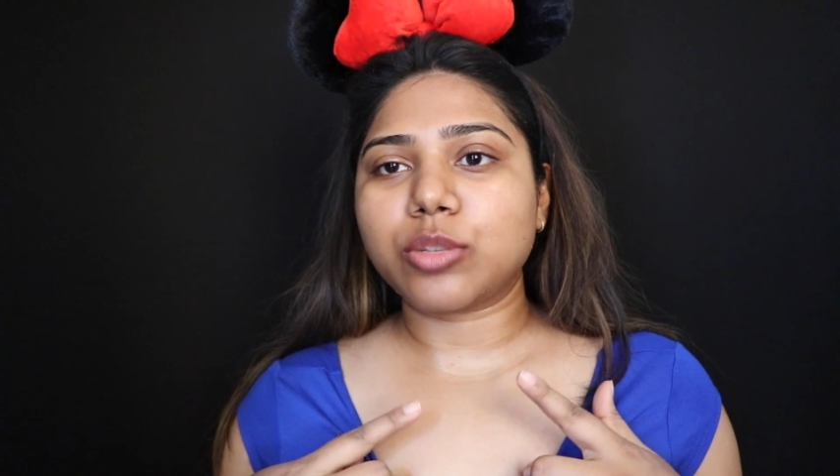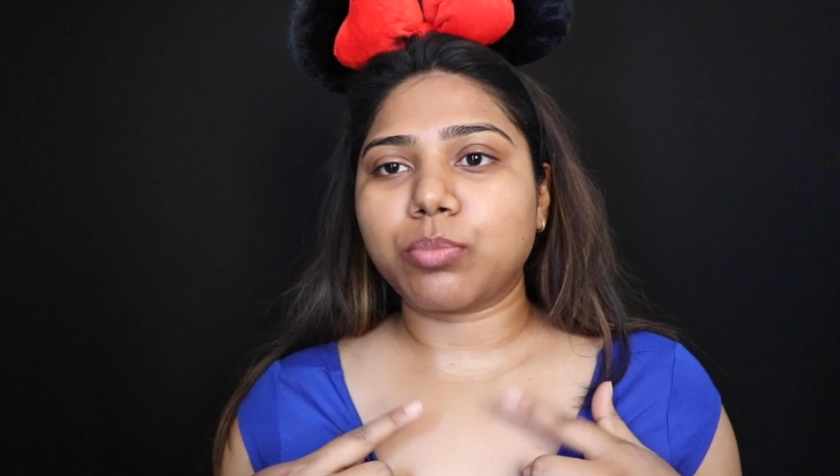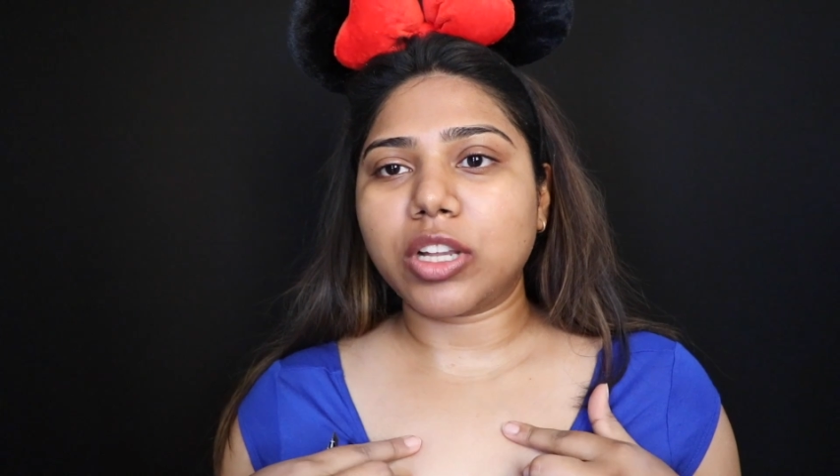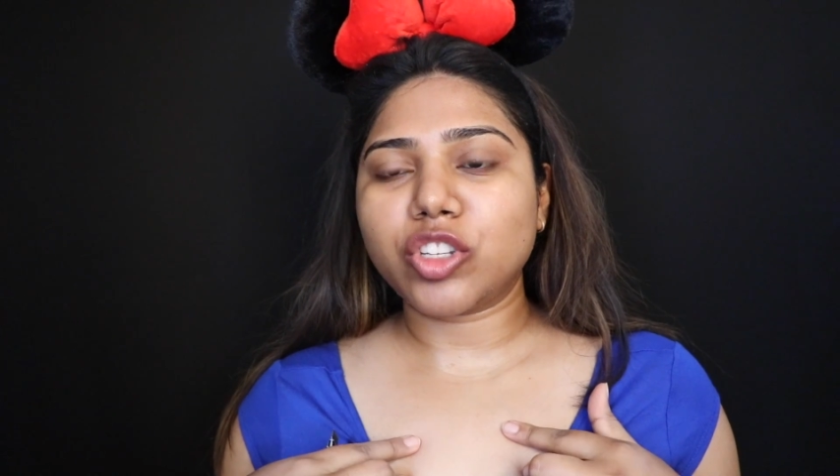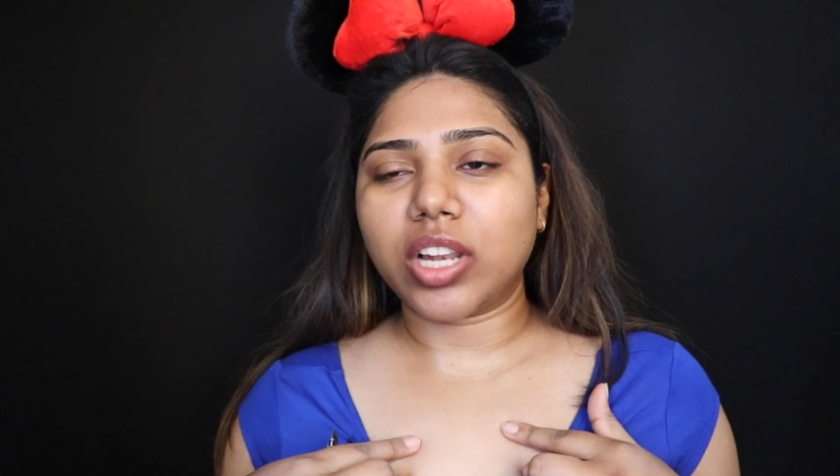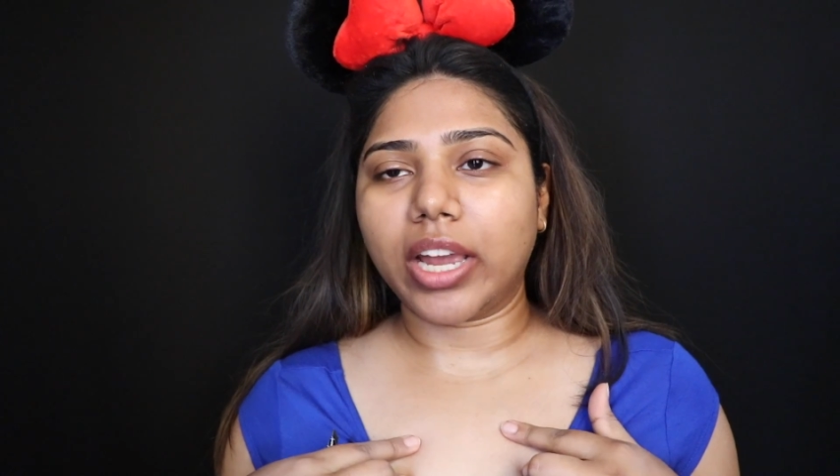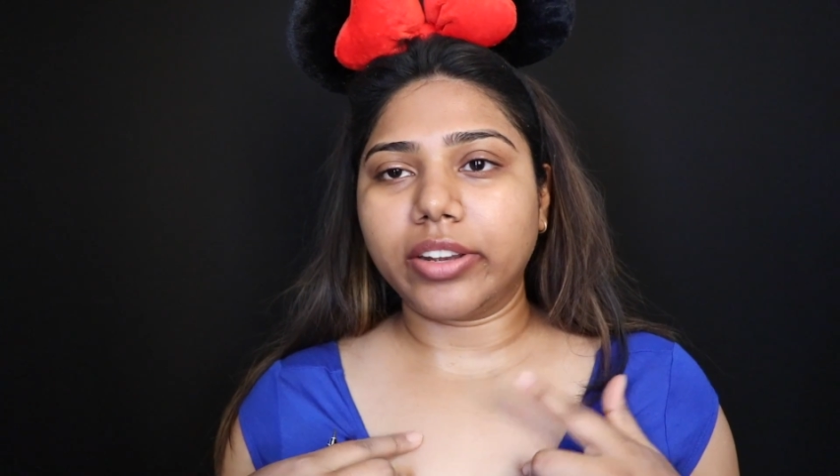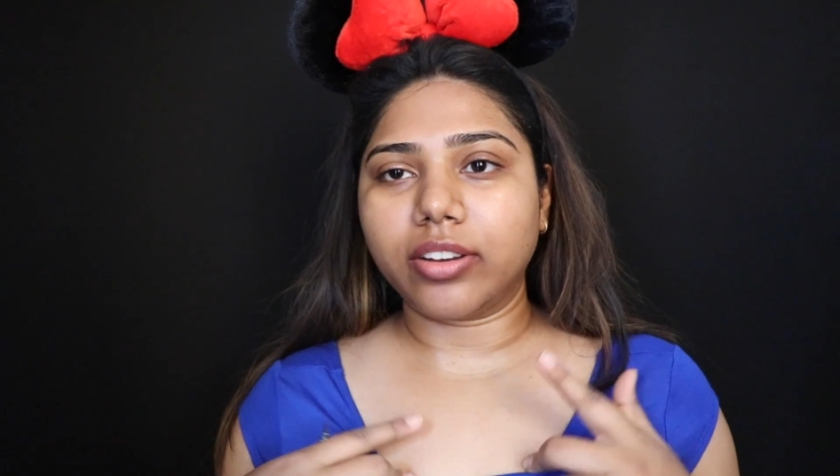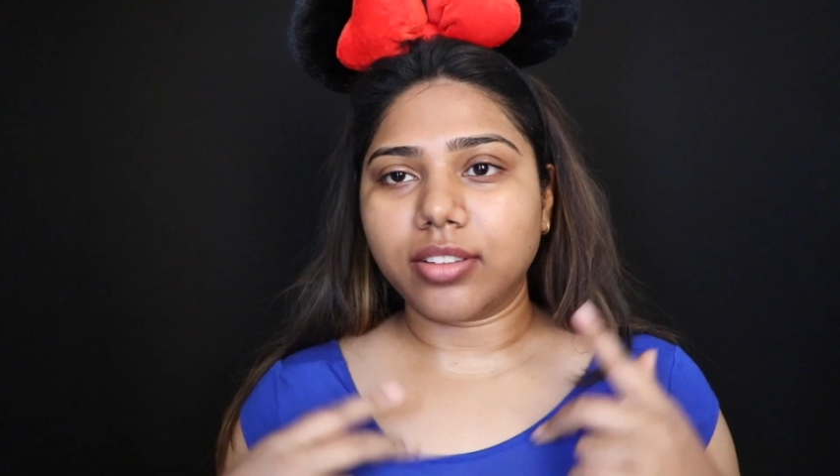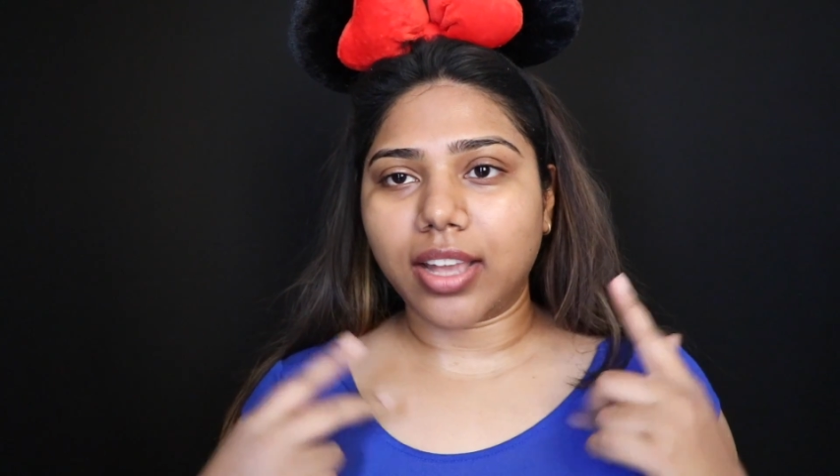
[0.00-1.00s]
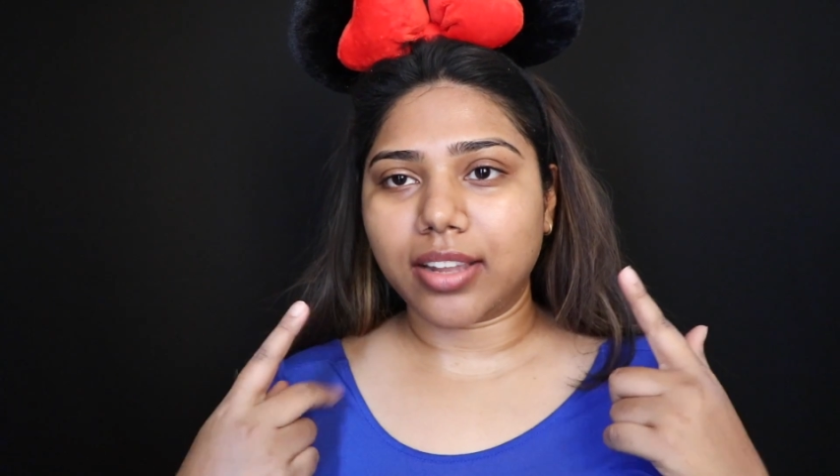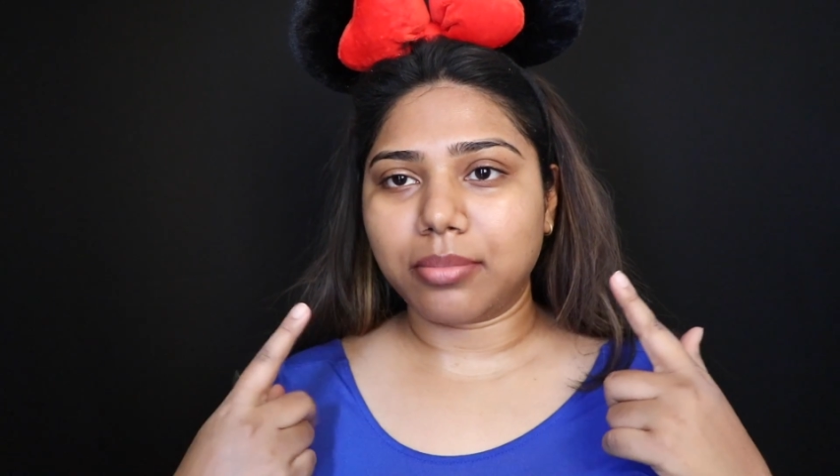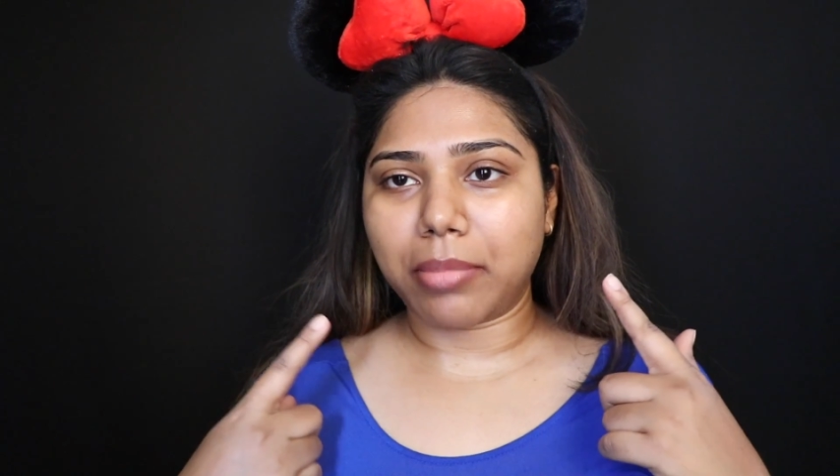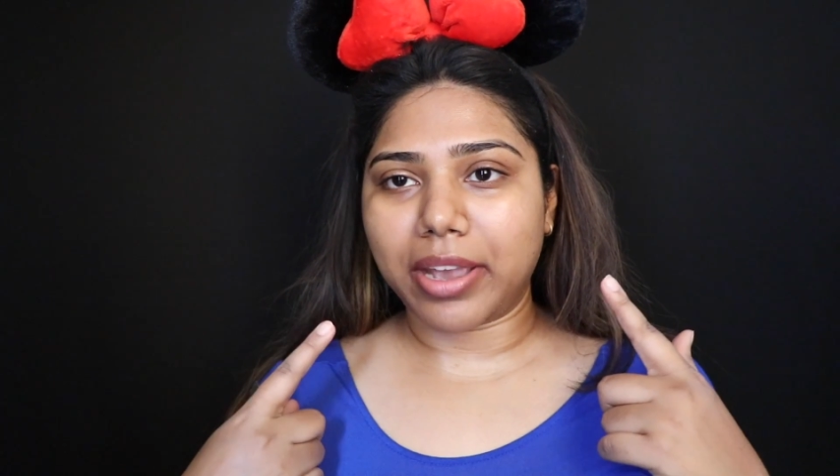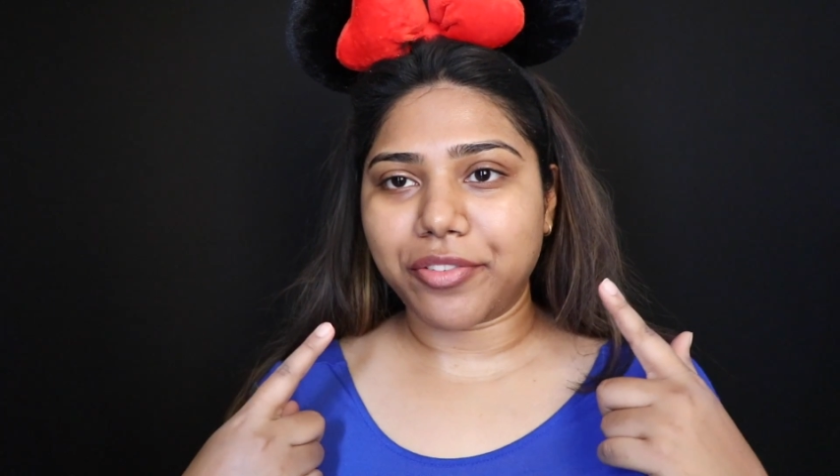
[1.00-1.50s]
much lighter
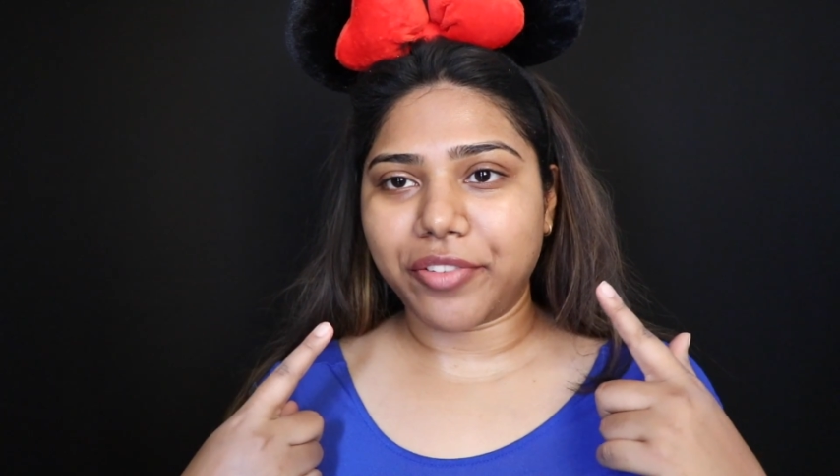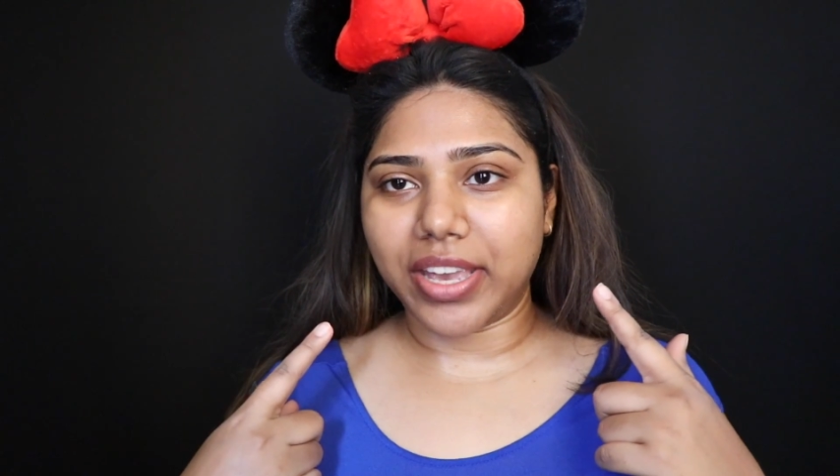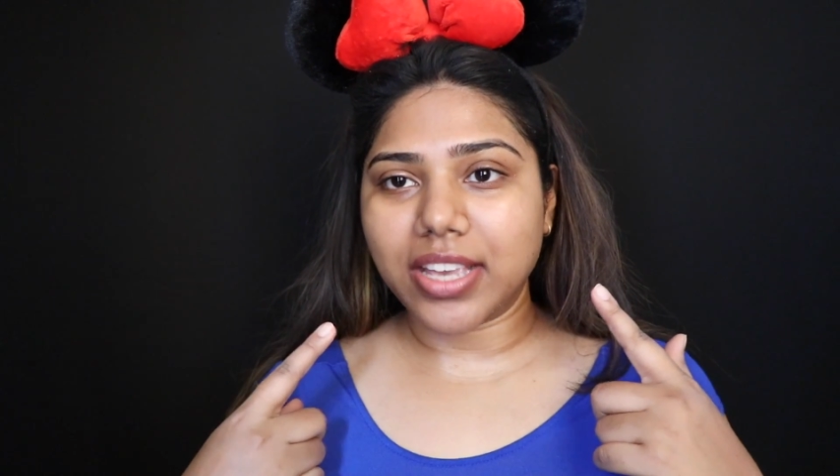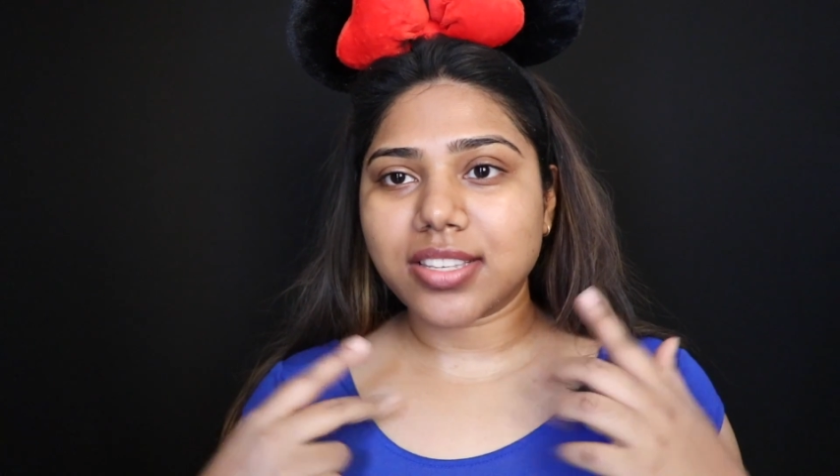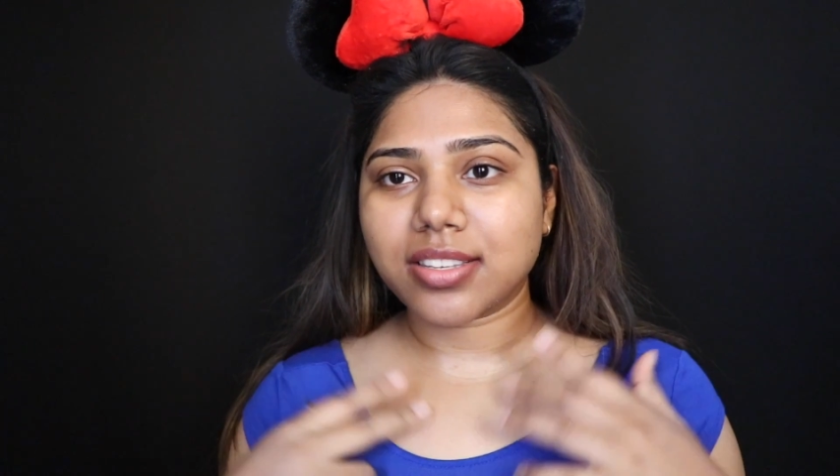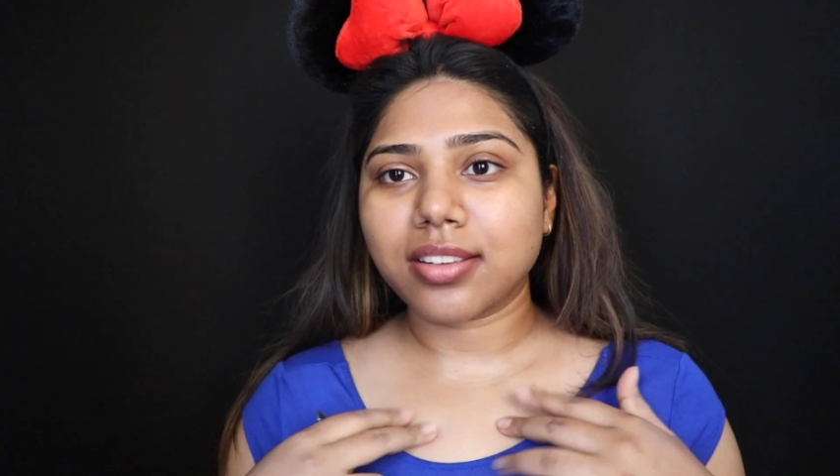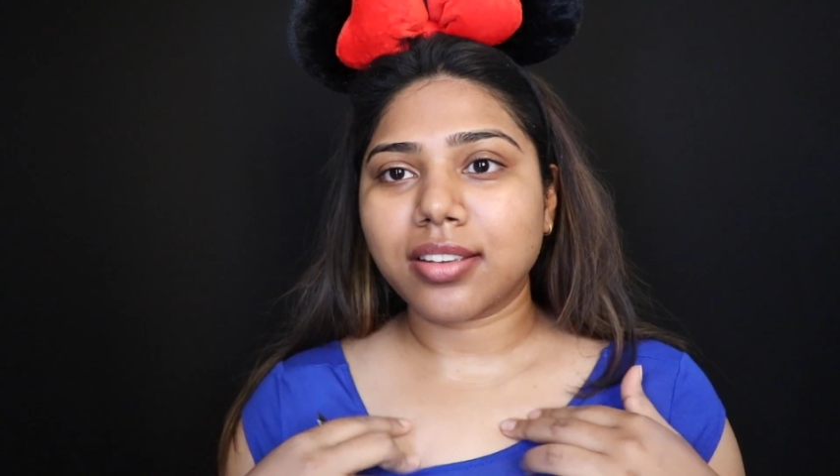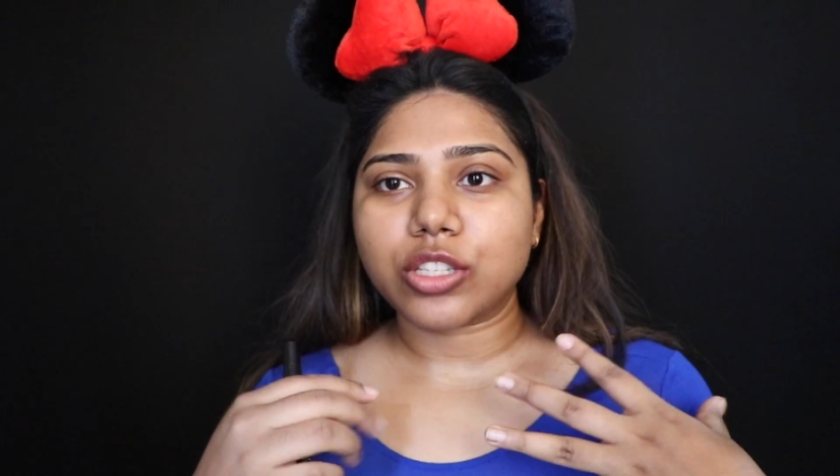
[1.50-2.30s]
than my face.